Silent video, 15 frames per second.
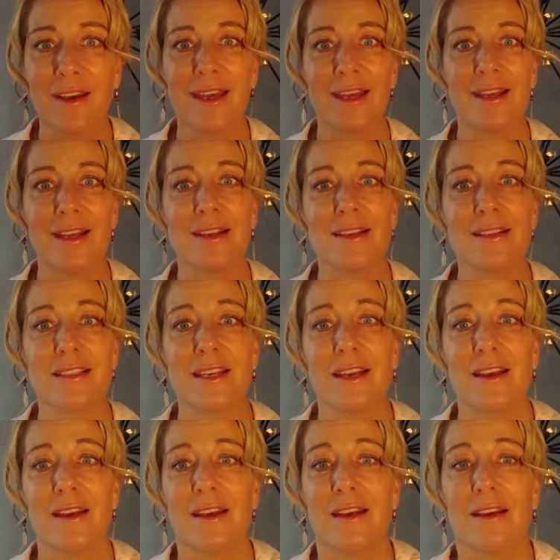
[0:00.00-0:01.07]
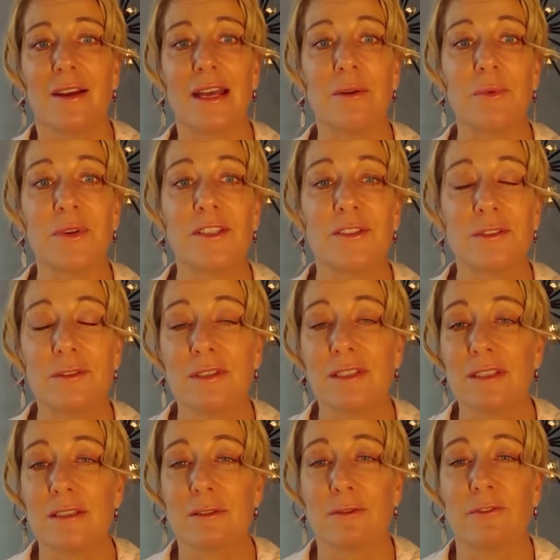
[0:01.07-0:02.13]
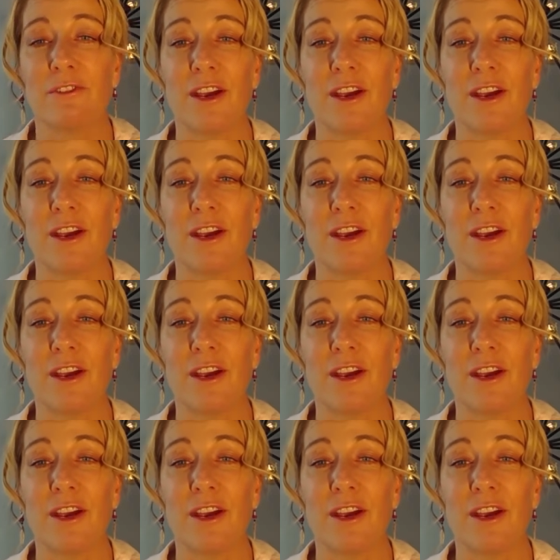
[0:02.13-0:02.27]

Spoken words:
and we do this through